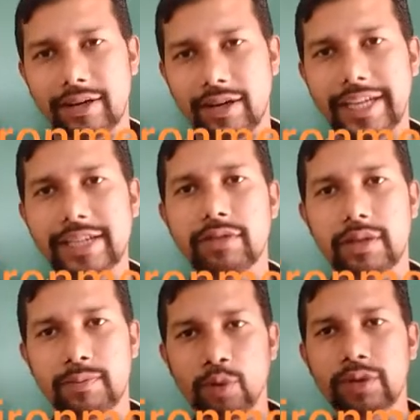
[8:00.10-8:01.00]
knowledge, your
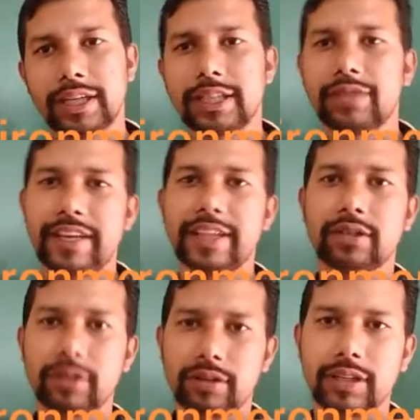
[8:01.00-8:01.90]
book is very
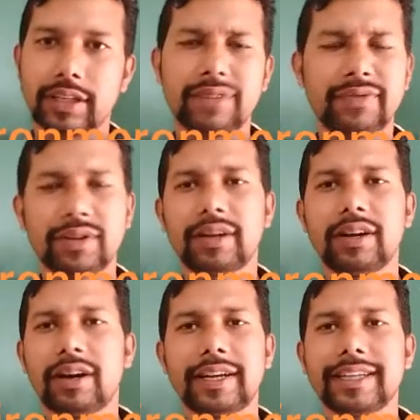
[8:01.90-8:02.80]
good. If you are
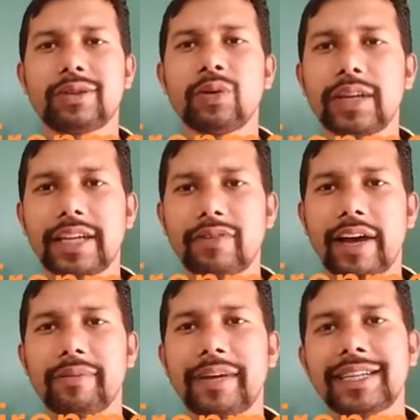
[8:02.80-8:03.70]
not a good
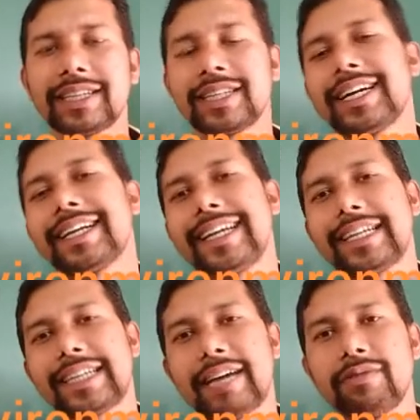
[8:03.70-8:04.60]
environment,
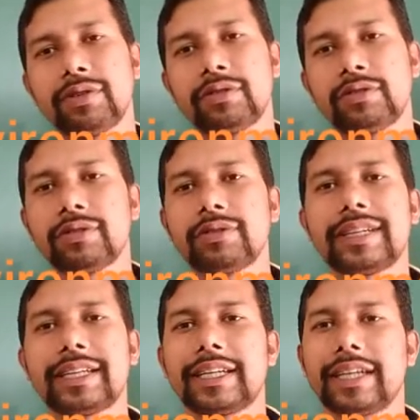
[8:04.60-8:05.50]
that time you choose
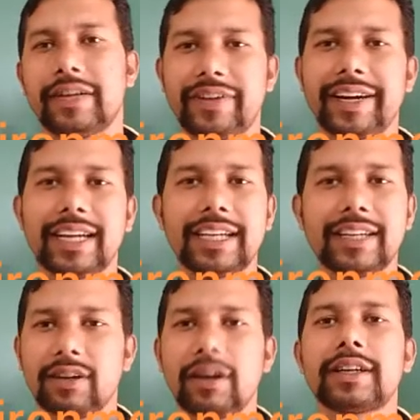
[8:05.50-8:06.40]
a definitely
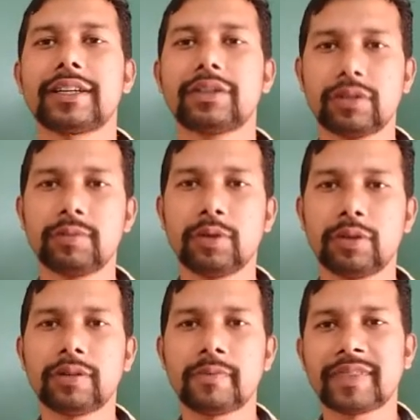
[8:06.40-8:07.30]
not a good
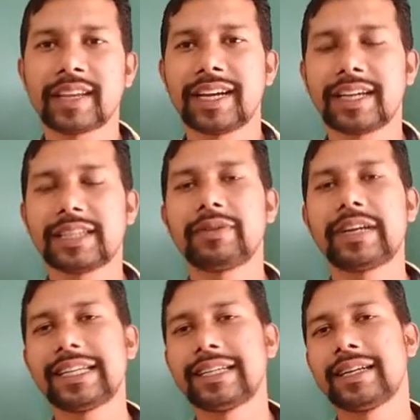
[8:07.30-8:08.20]
book. It is a
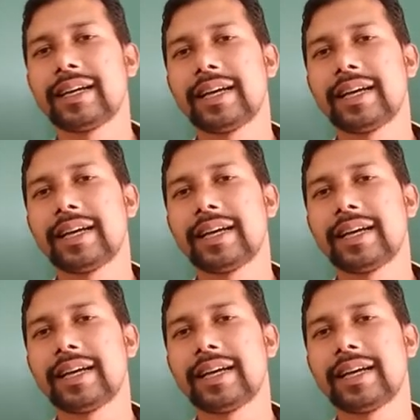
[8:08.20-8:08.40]
very